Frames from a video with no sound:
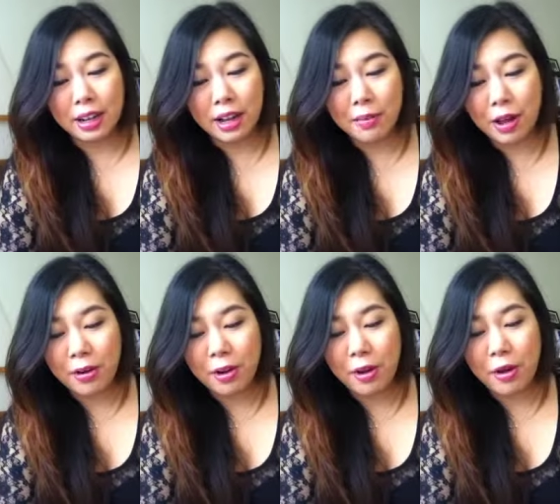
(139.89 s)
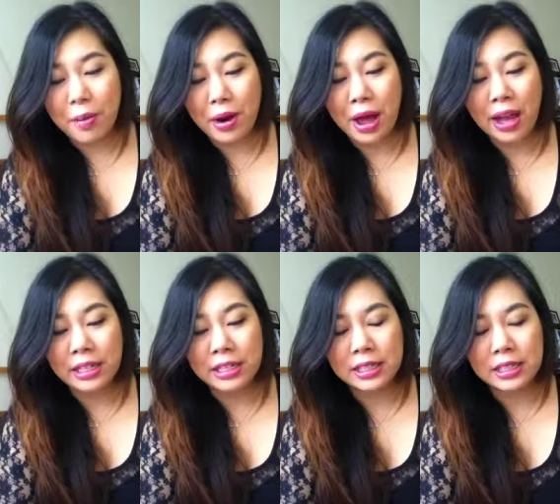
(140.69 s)
Um, I don't know about her
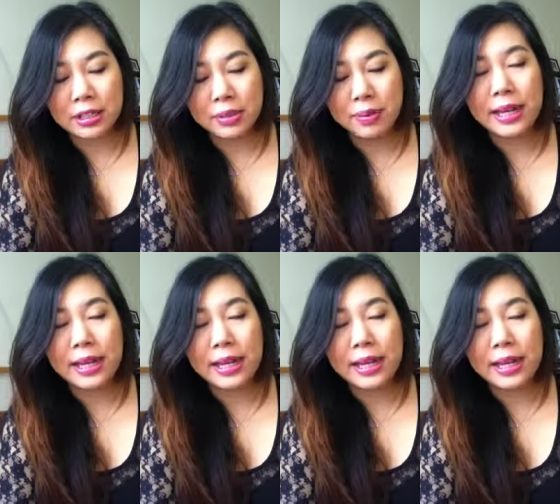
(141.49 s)
acting skills,